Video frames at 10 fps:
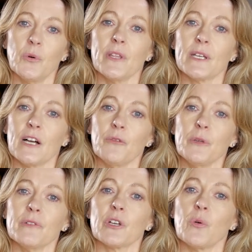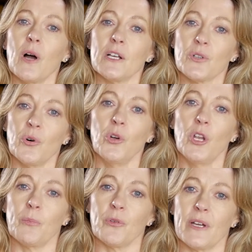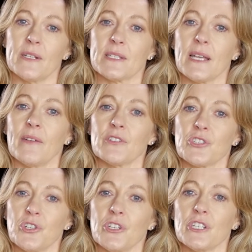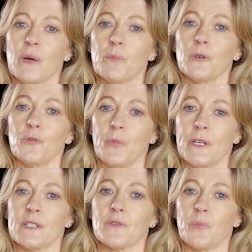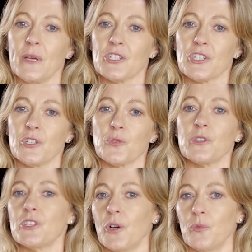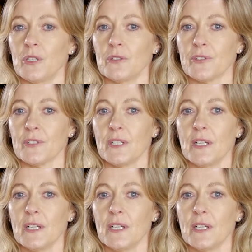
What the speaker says: Well, the government requires all operators to have a certain number of beds for pensioners with no wealth.